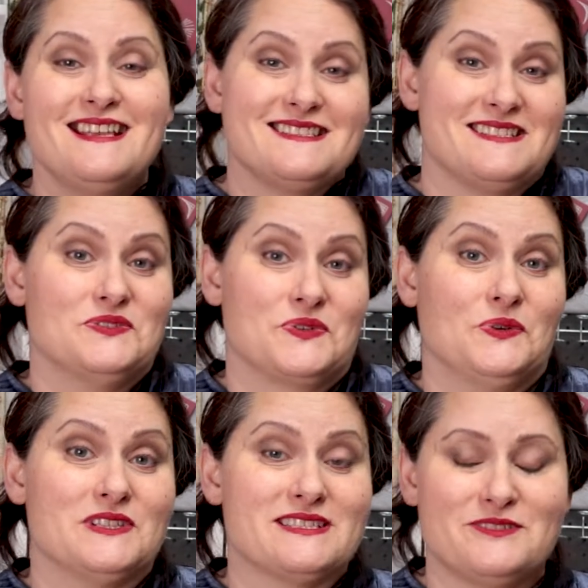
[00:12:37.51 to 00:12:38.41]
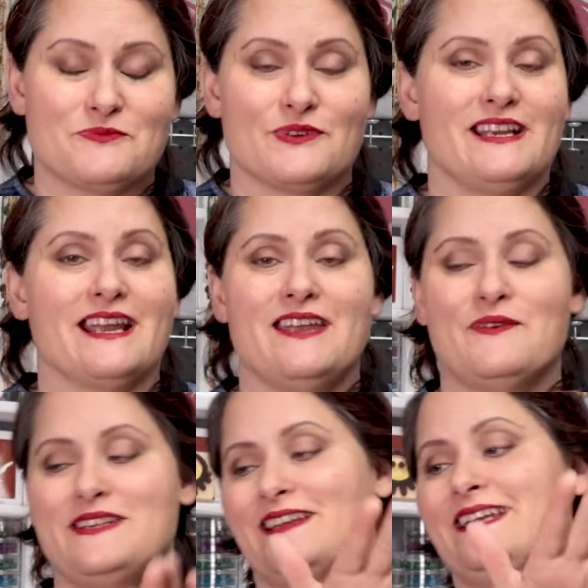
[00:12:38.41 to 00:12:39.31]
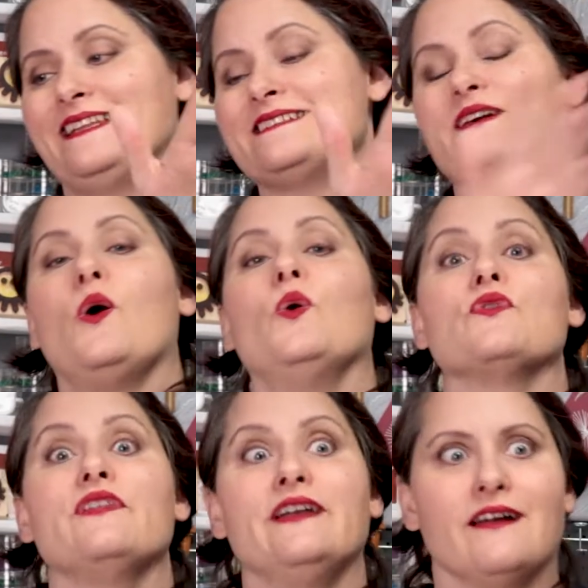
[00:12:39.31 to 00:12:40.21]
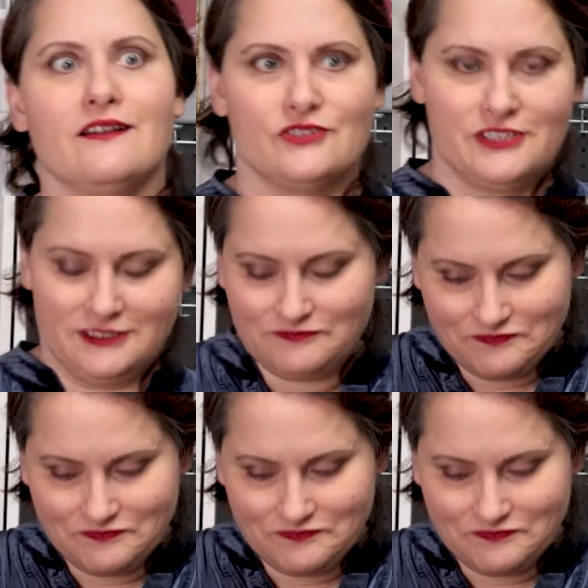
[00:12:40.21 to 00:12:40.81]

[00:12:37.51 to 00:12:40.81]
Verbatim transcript: It's still cool, it's still pretty. I can't wait till I get this whole thing colored.